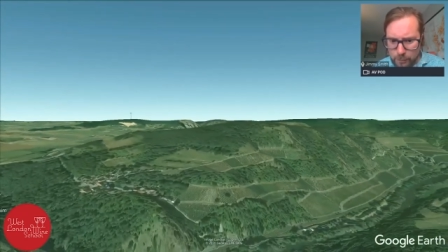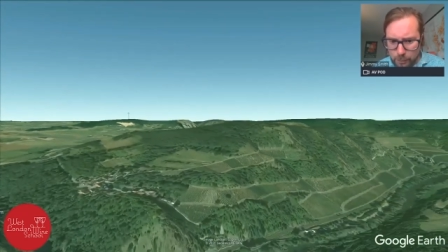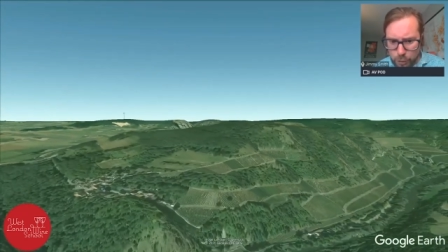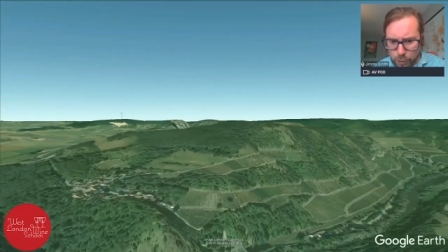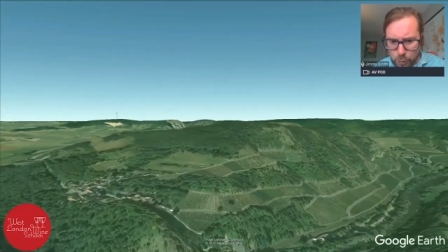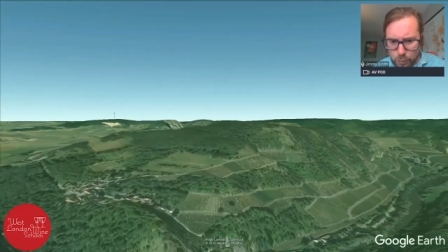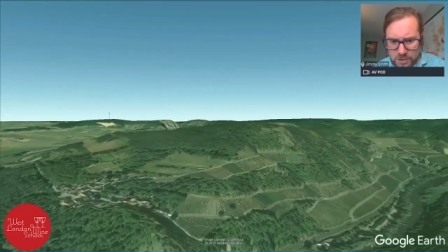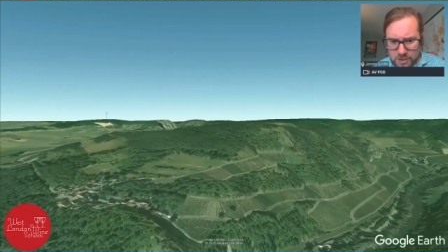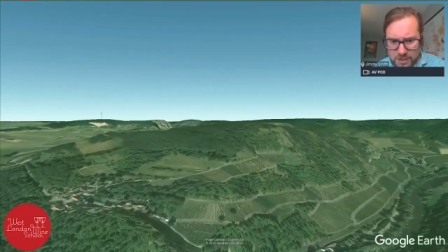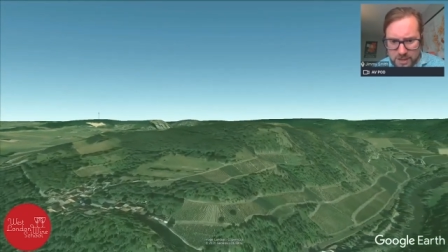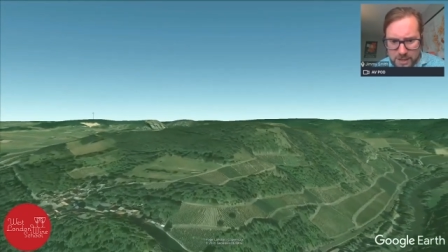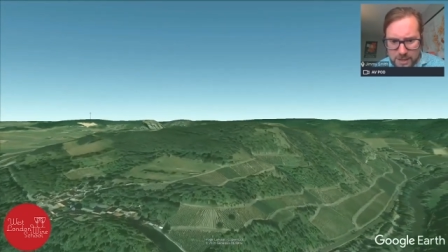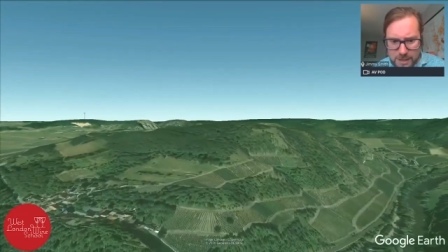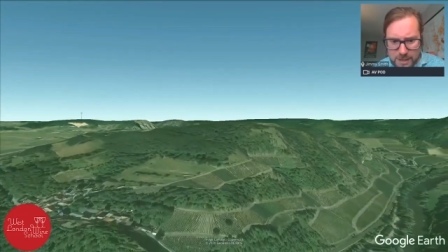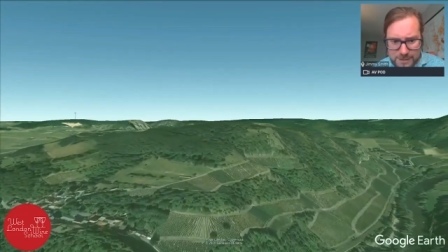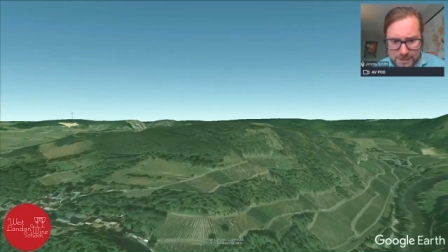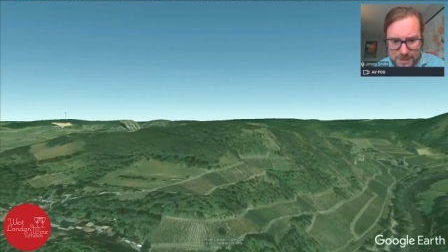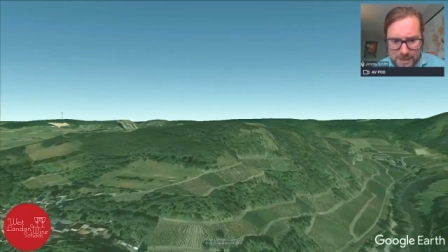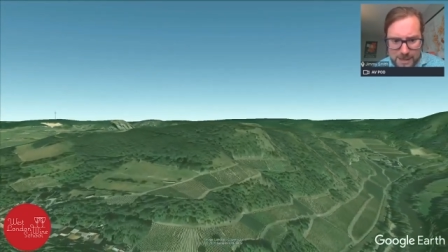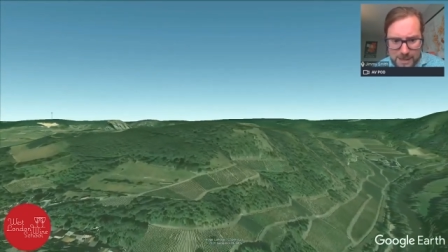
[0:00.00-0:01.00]
but you'll
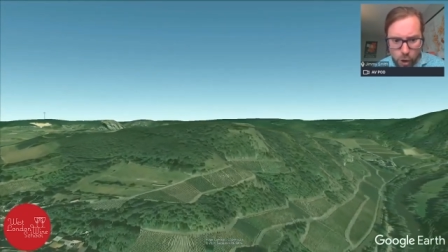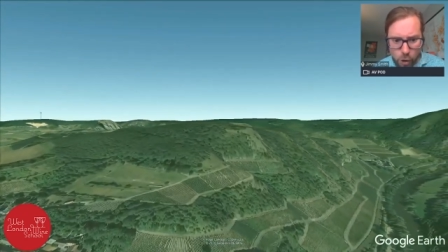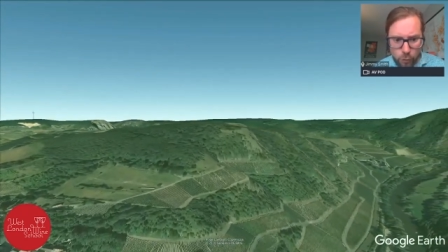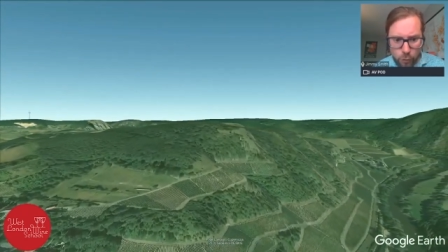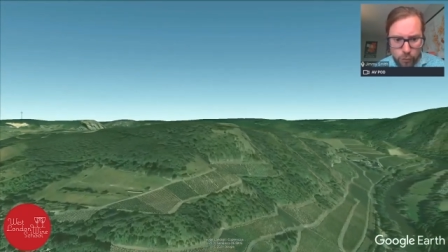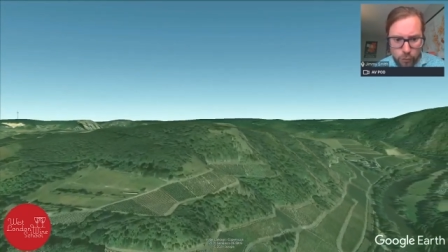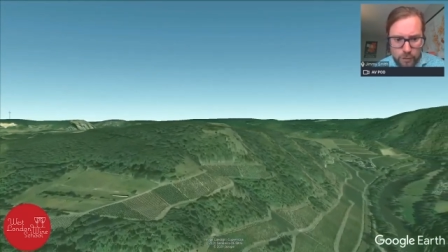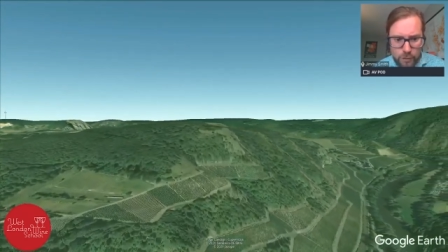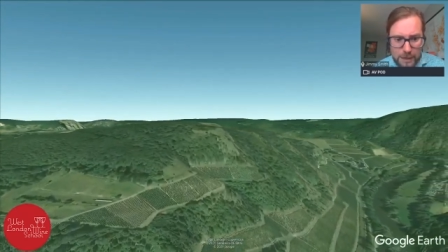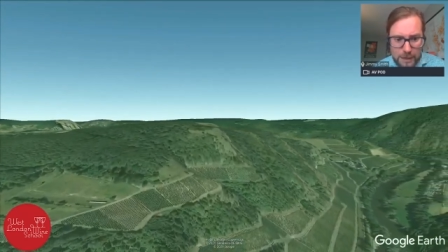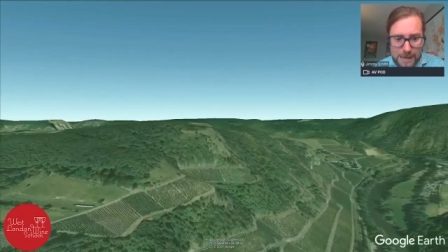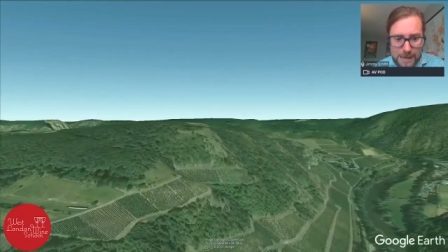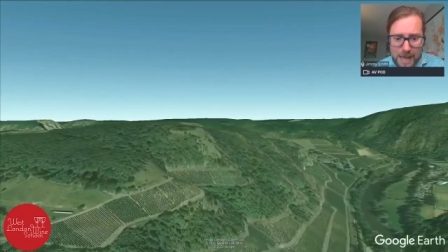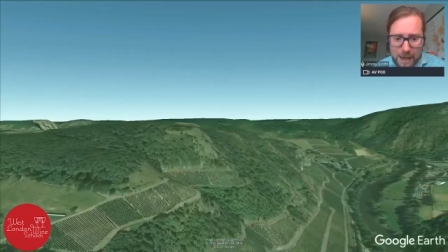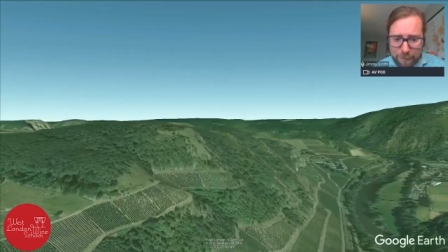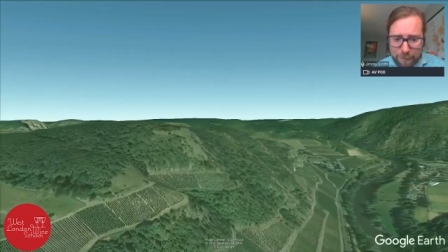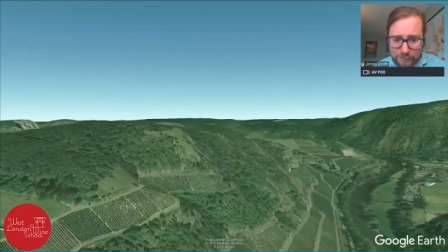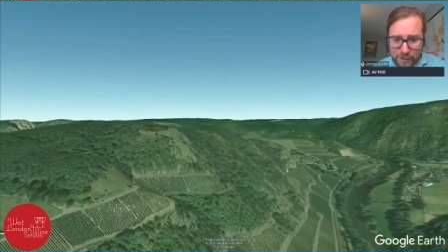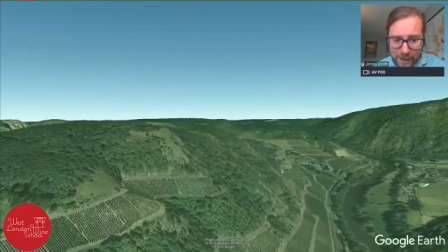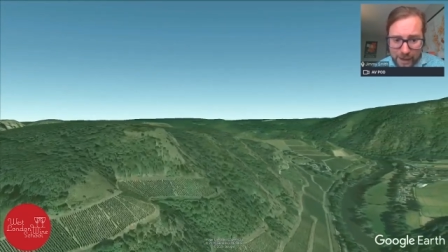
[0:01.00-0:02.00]
see on the
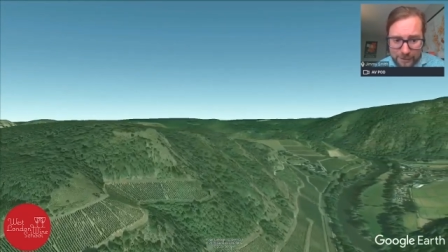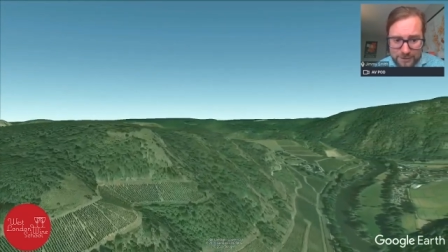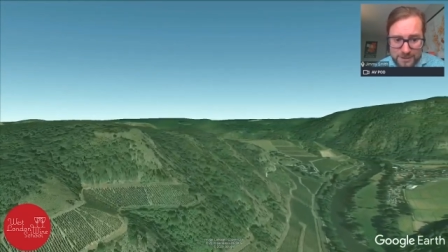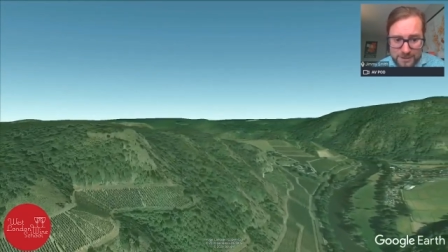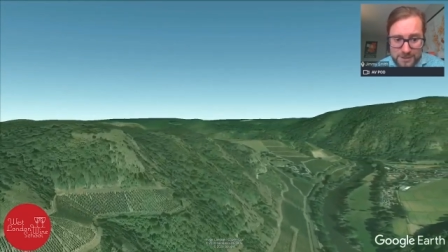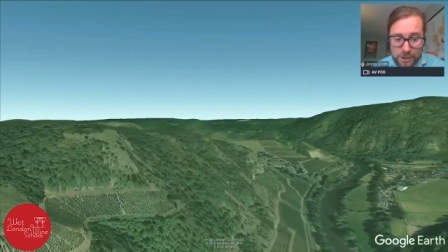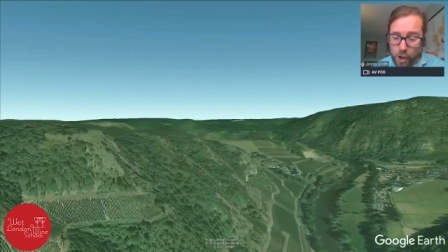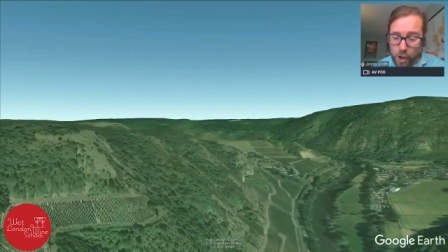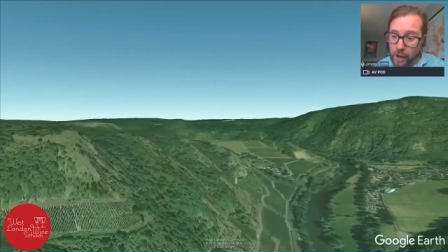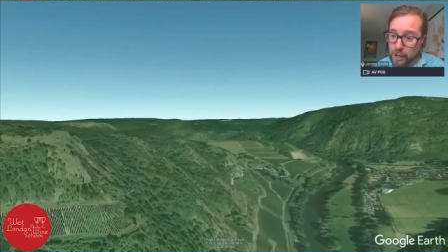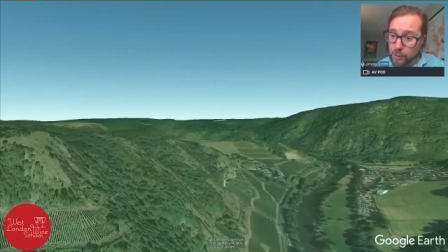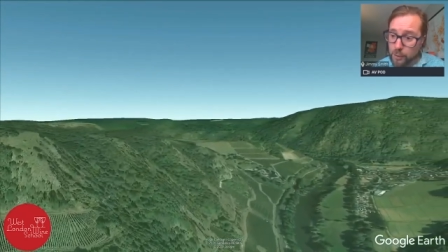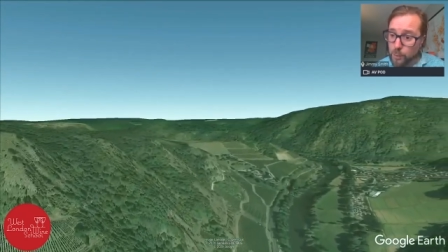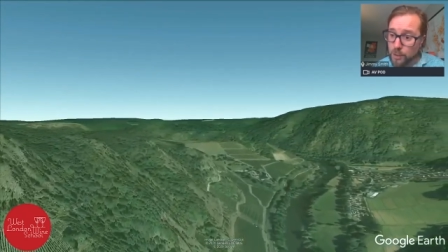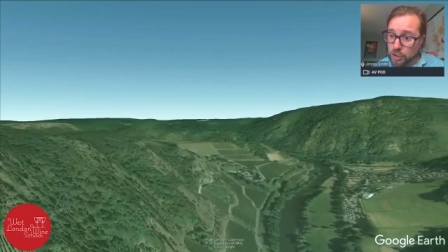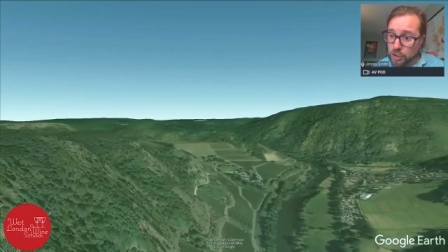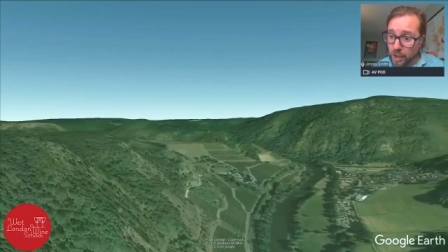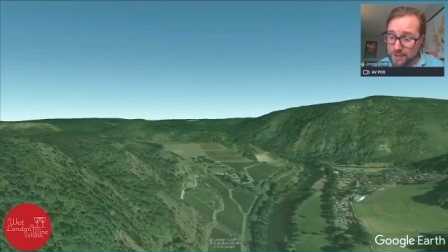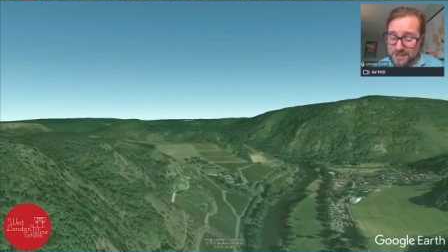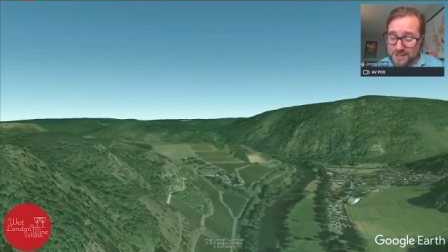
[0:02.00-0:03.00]
left-hand side,
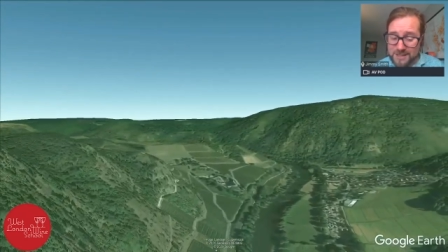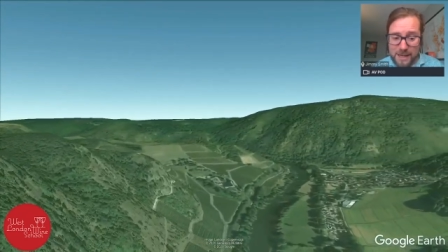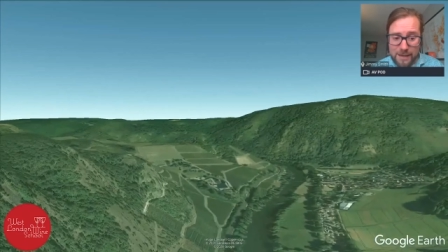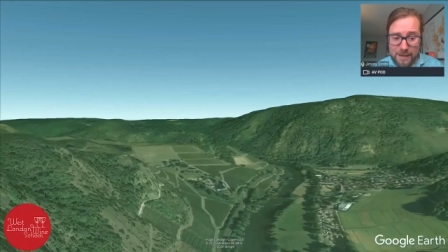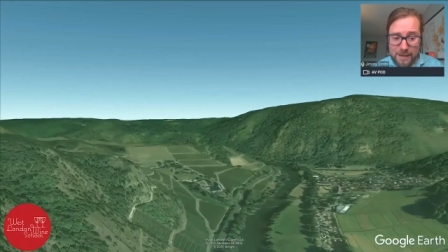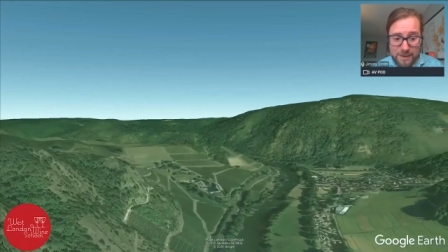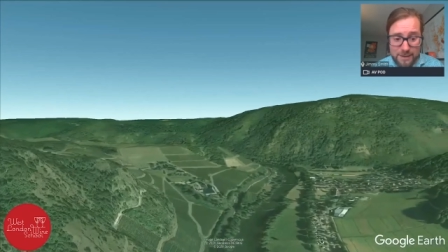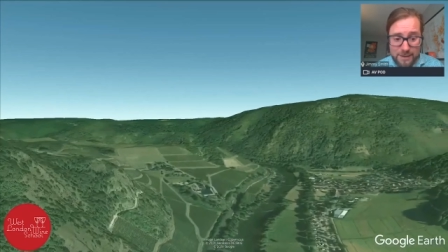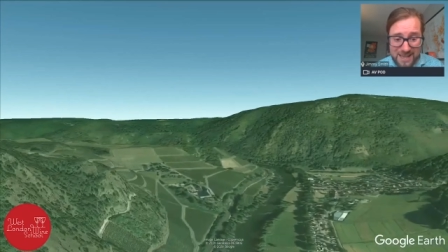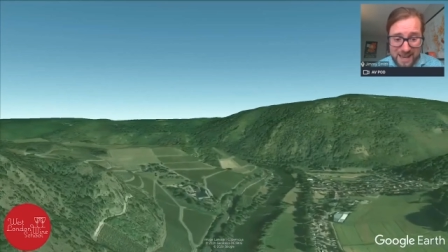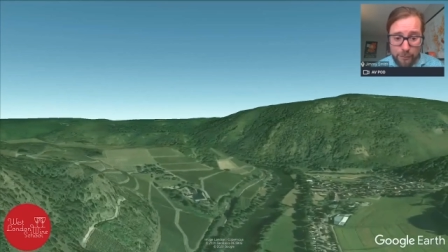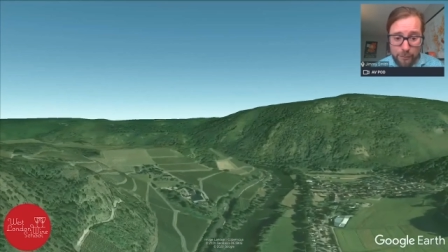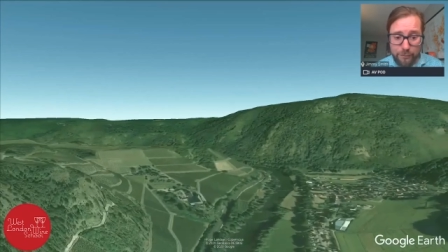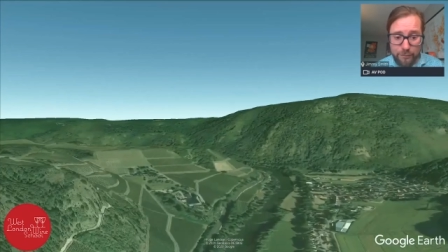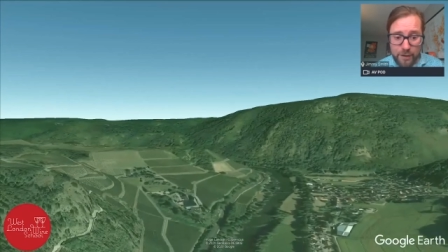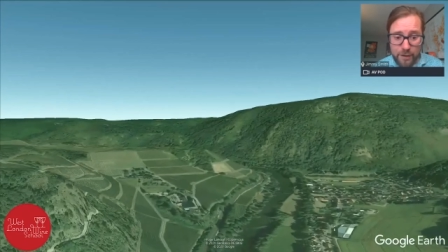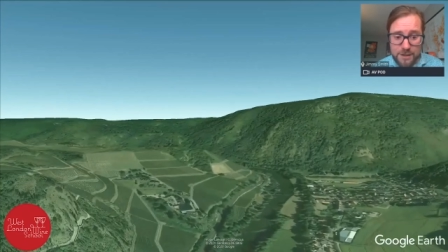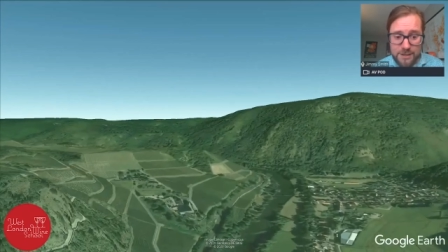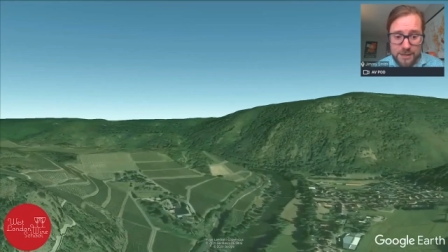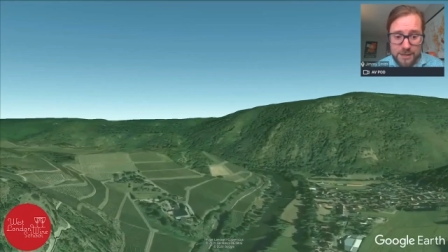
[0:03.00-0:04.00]
which are
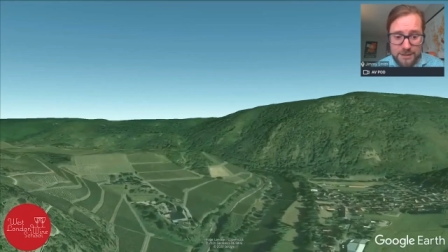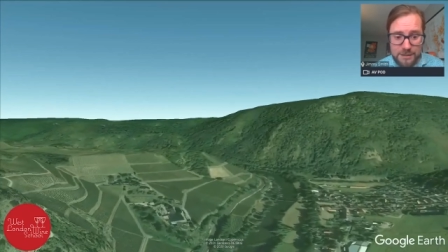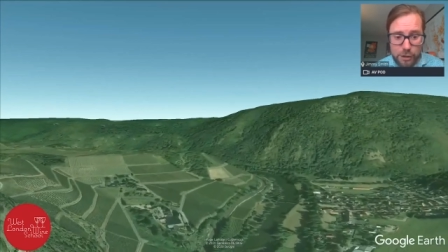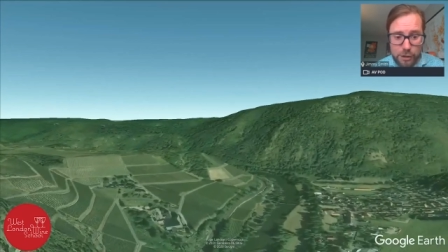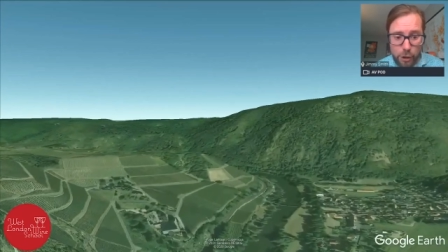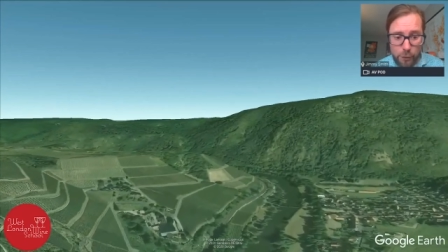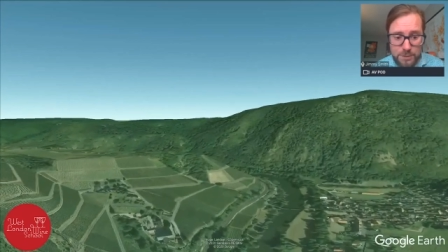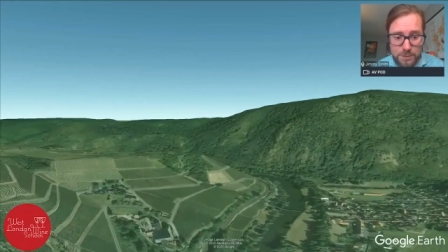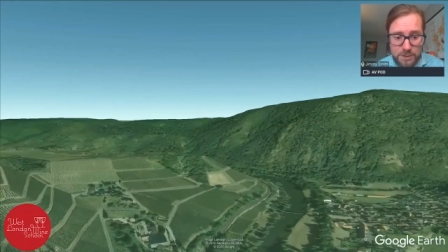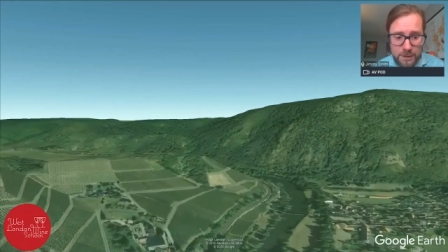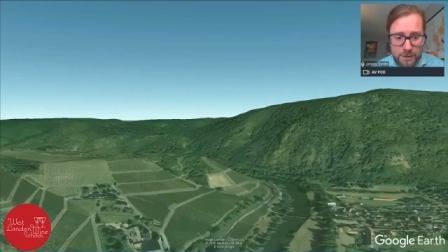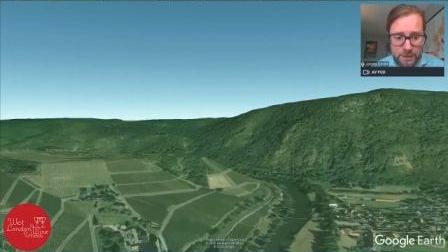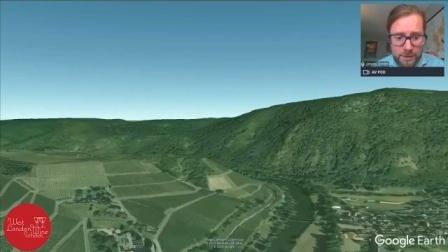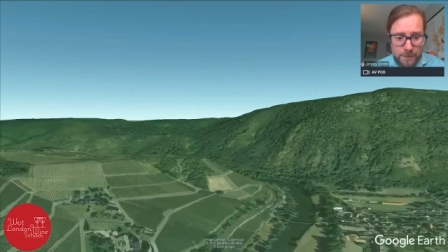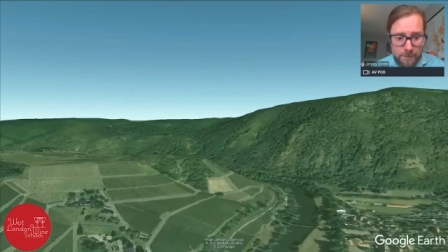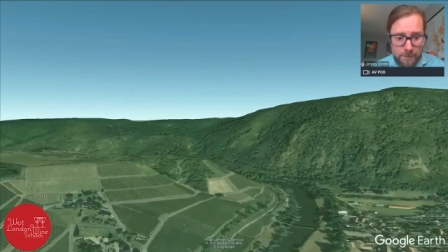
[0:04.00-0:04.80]
south-facing slopes,